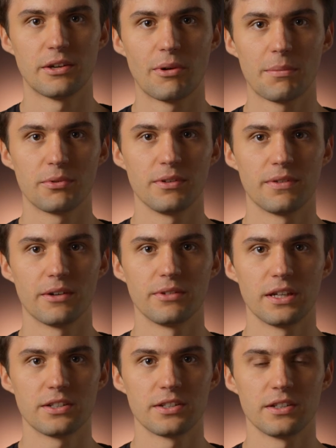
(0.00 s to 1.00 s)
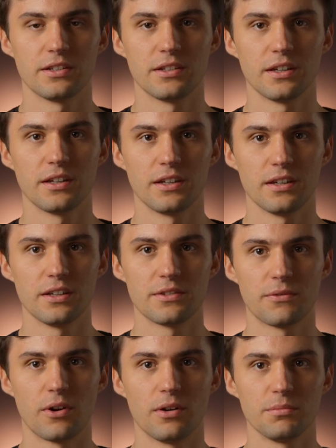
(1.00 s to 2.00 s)
The Web3 Foundation
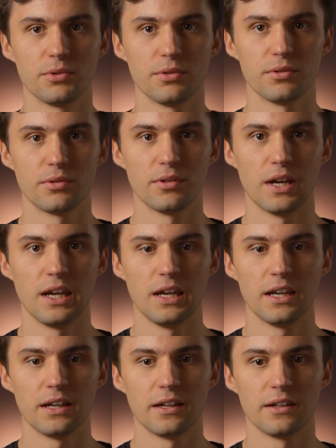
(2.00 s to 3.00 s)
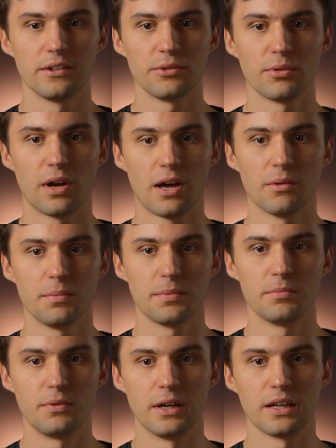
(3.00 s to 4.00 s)
is formed to
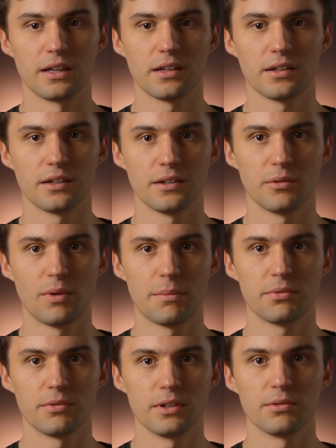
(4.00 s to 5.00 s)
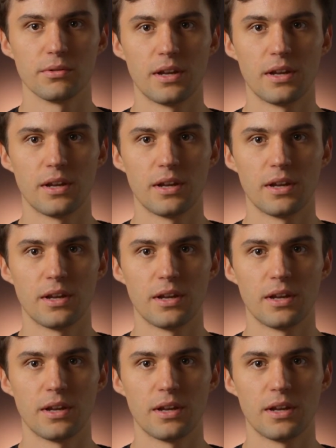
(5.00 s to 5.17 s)
help bring Web3 to